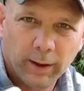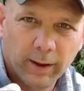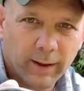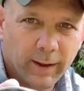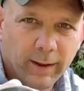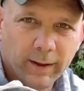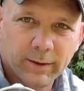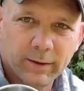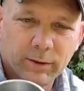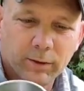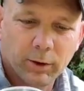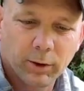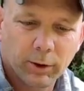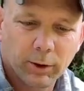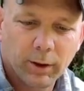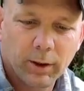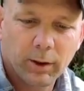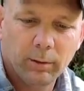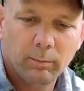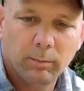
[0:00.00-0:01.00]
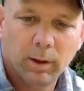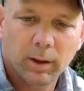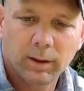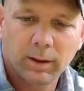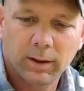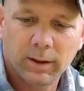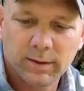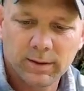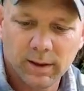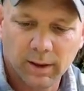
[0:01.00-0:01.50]
It's dirty and
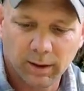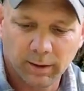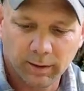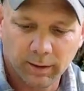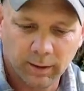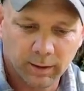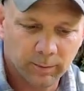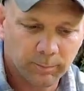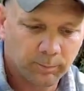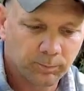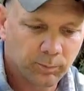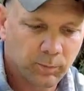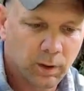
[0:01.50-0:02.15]
mucky as anything.